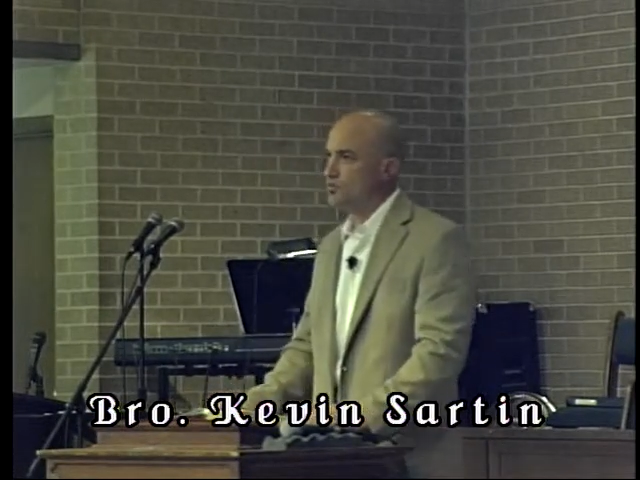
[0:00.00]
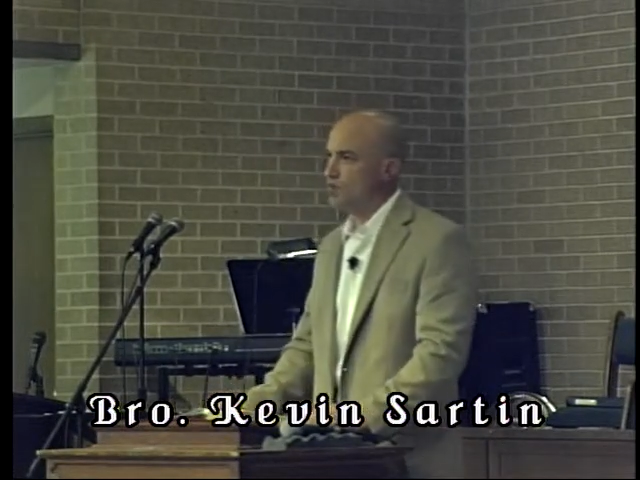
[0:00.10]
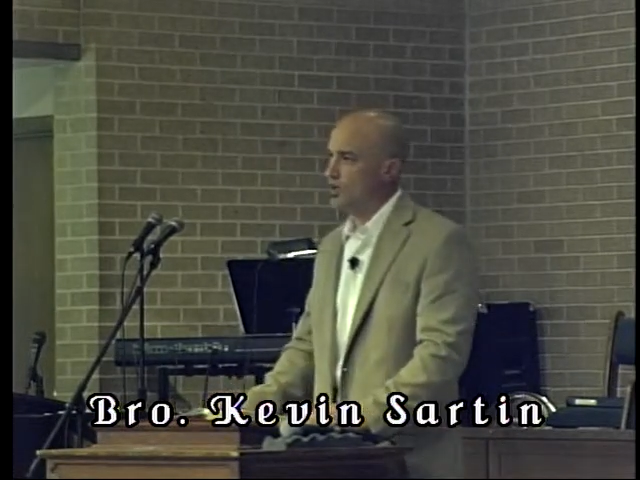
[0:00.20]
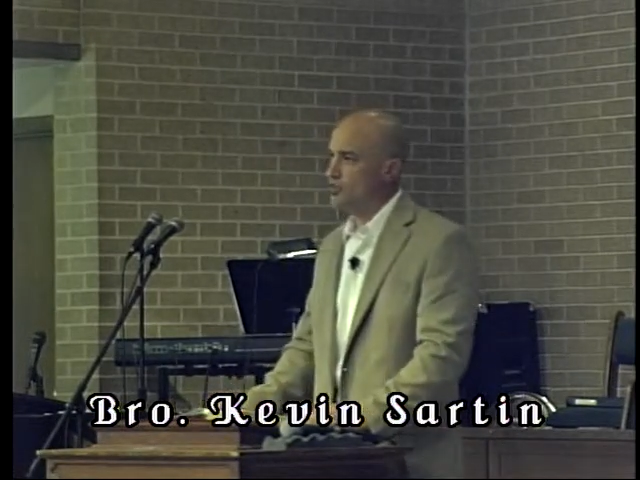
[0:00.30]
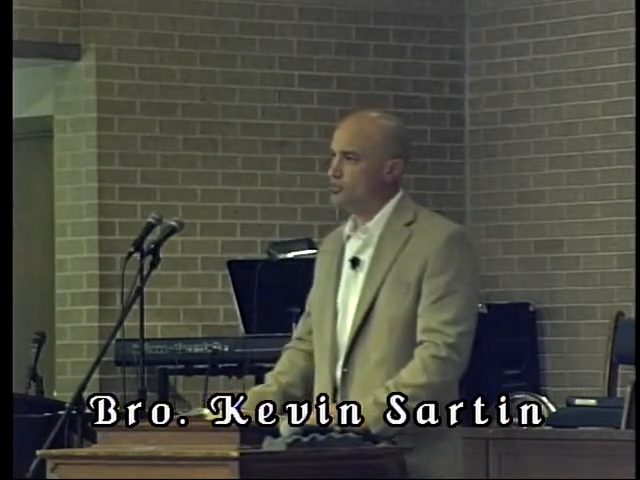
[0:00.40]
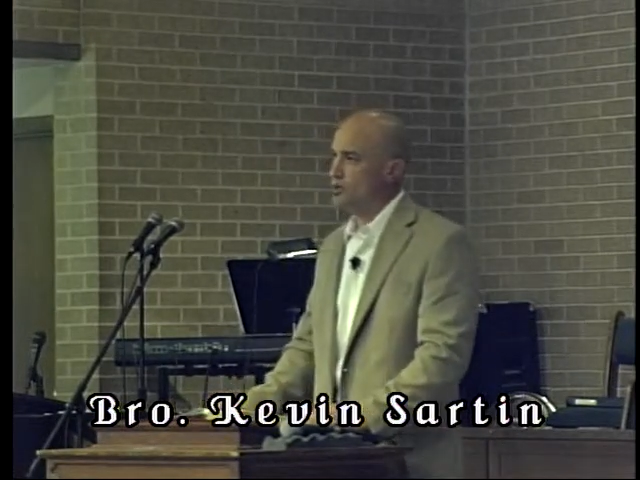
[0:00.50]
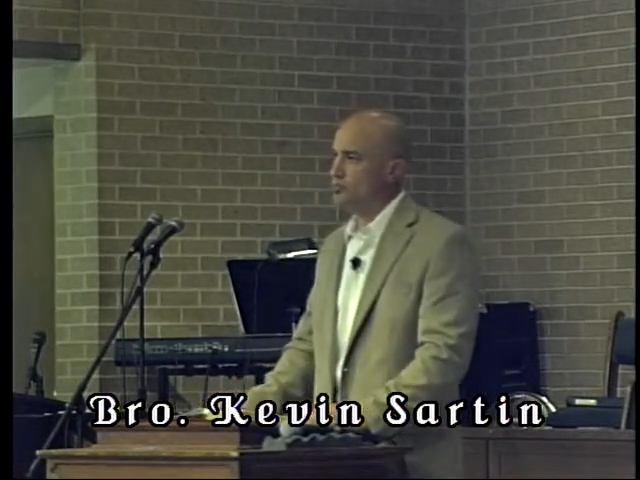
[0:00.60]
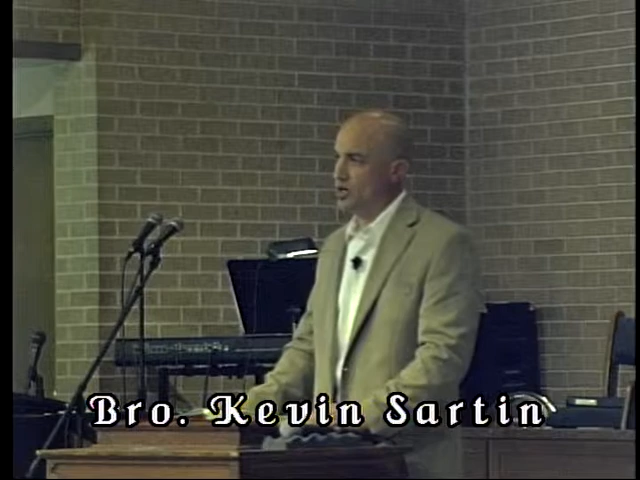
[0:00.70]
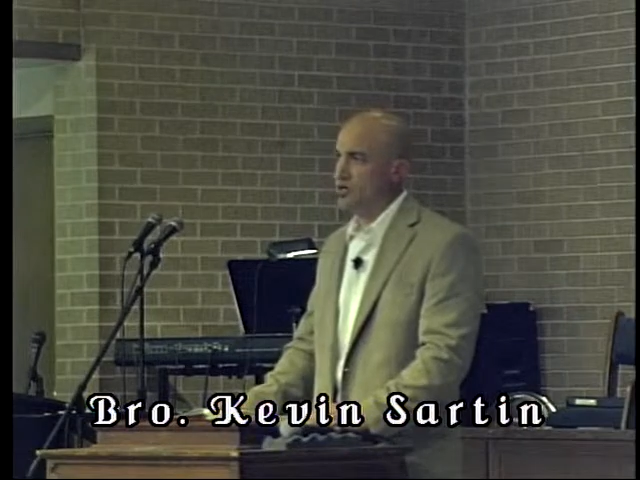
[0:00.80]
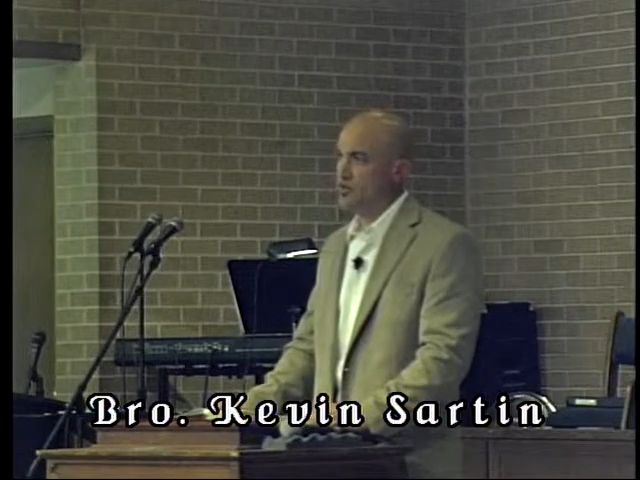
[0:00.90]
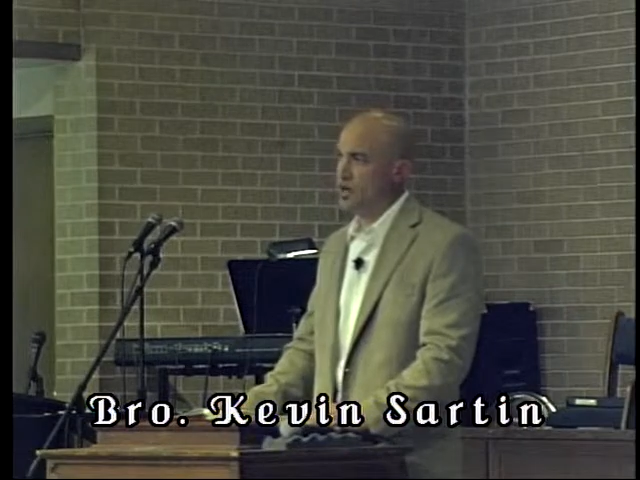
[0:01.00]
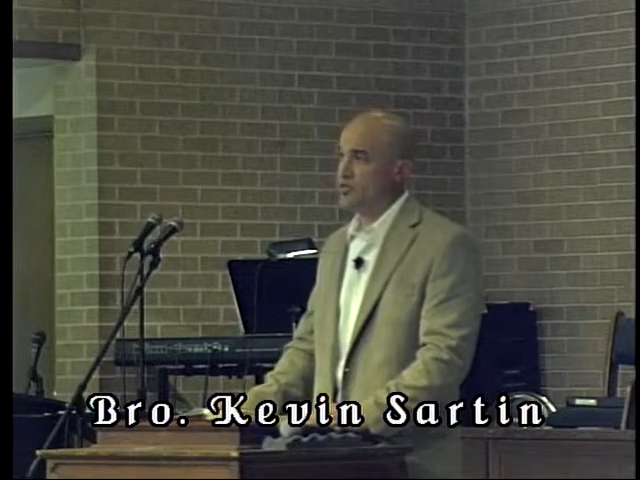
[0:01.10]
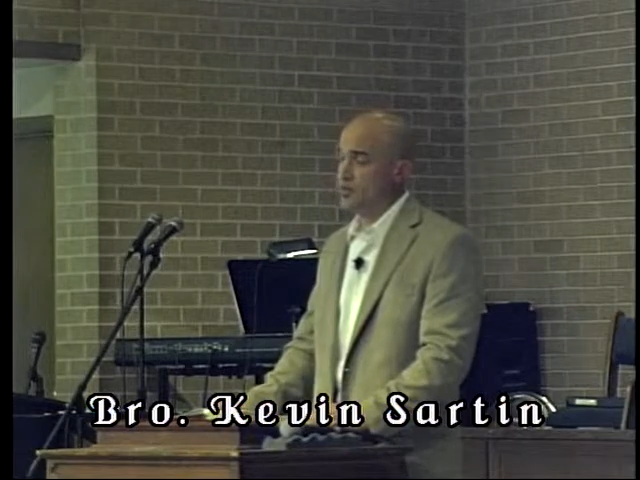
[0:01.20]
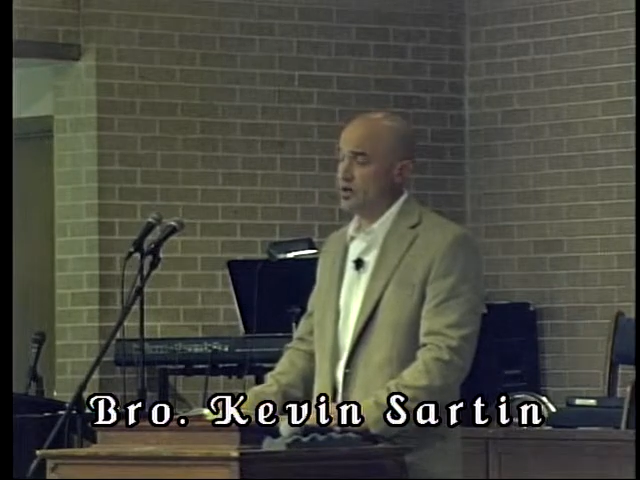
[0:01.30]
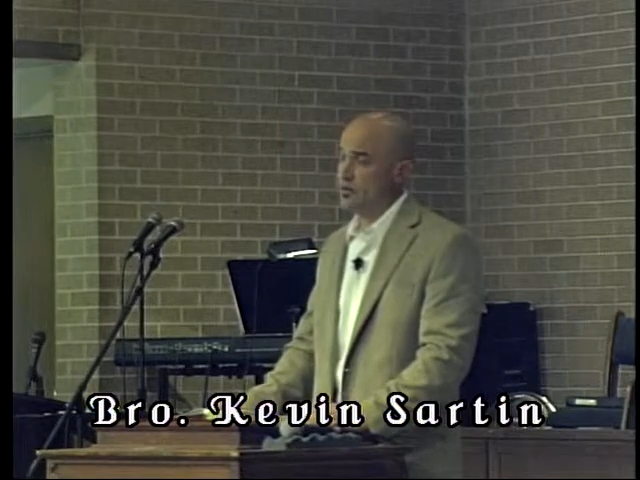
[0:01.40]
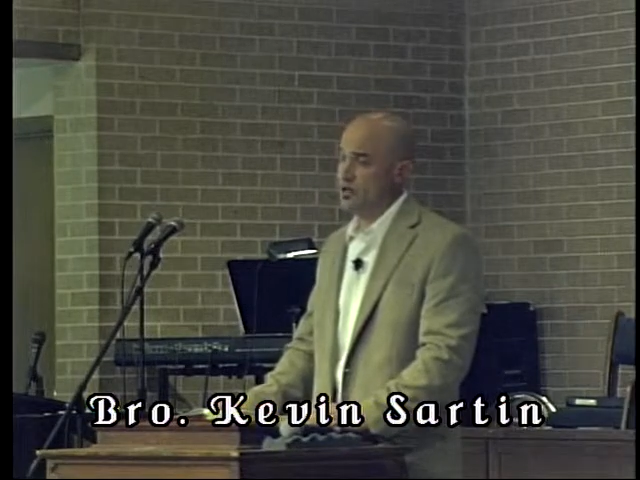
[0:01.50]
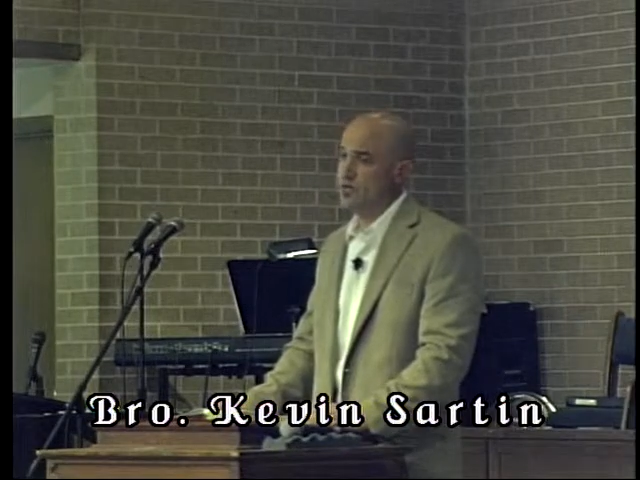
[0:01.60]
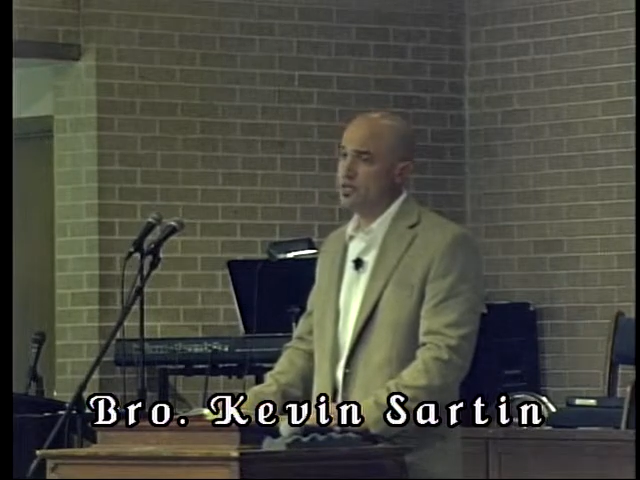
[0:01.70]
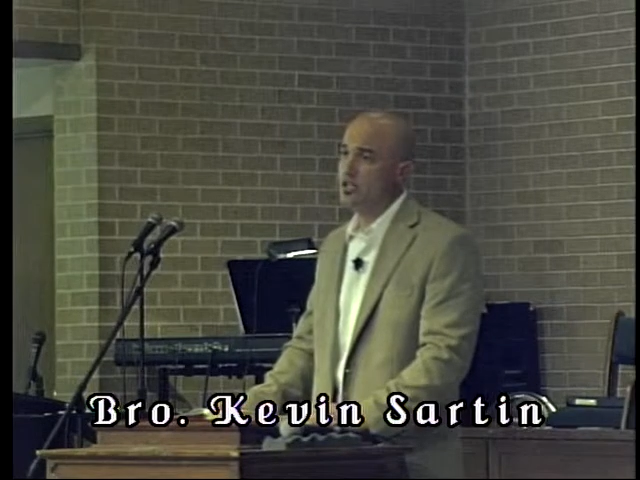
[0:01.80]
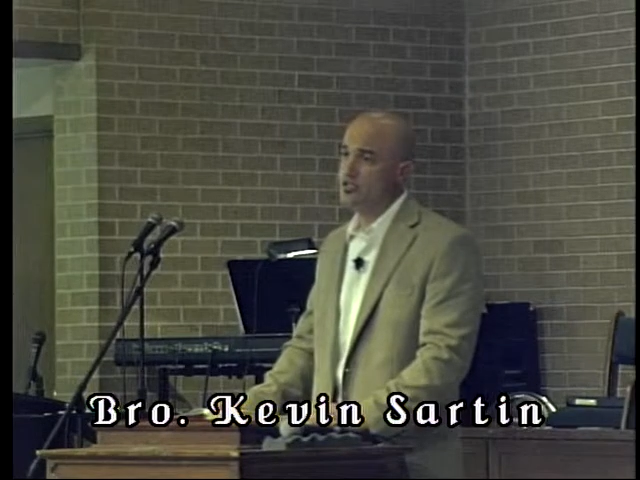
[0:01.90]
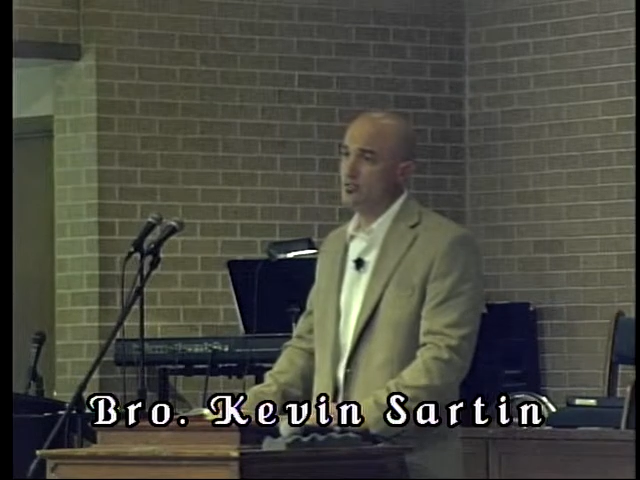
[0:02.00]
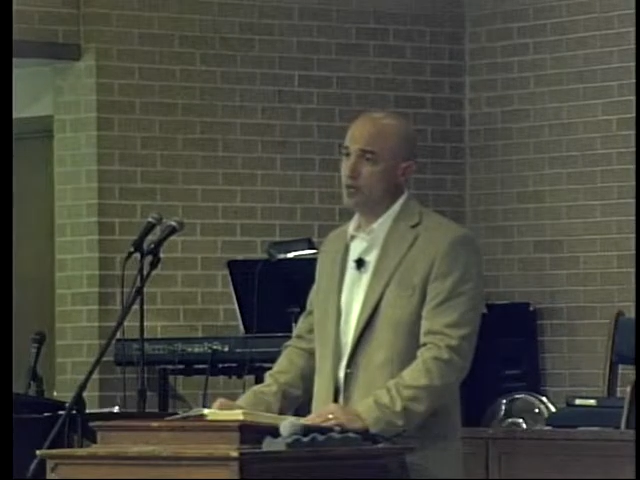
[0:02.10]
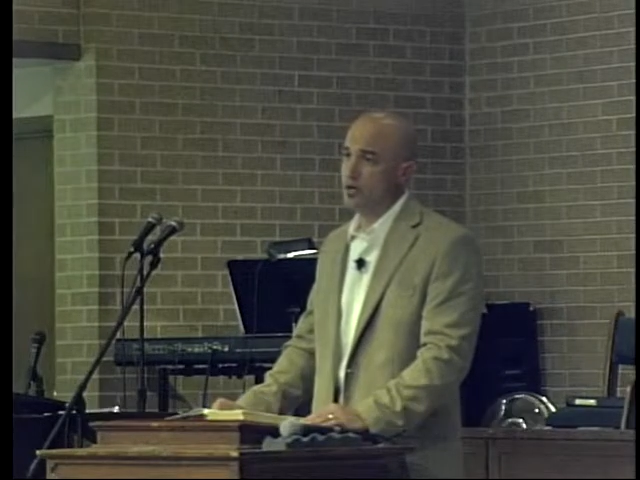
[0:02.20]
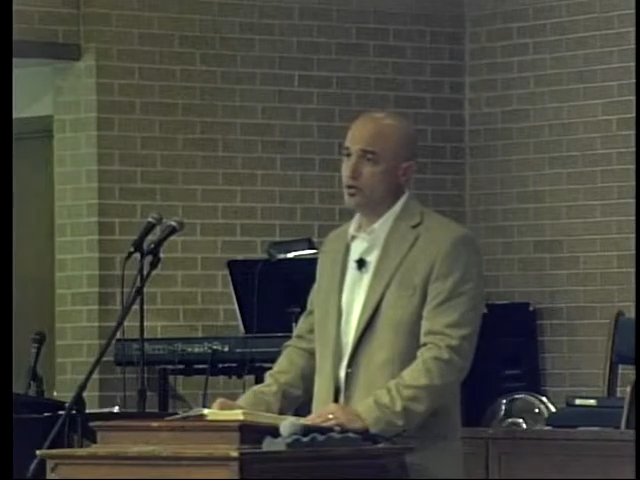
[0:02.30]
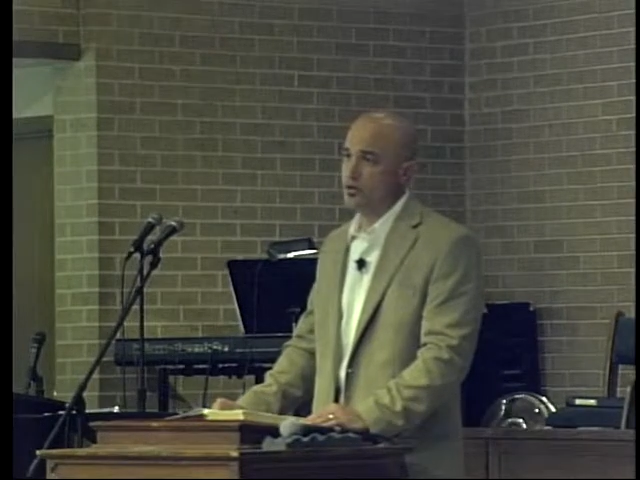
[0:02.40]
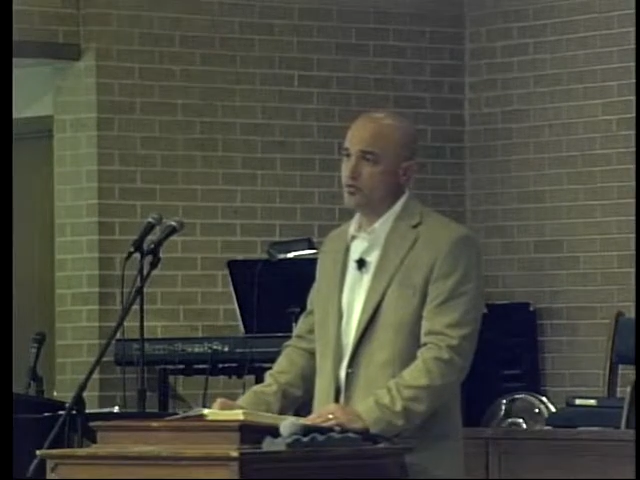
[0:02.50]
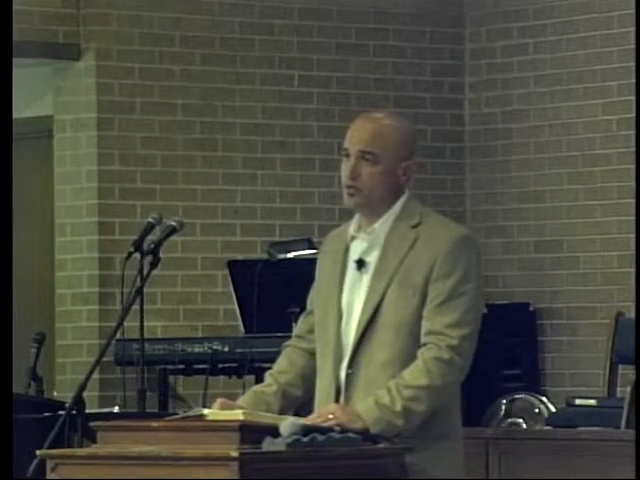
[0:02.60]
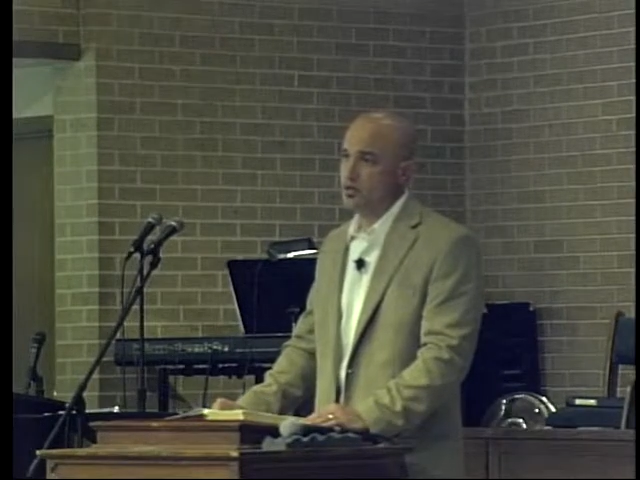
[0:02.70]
Why is it imperative? I believe it is imperative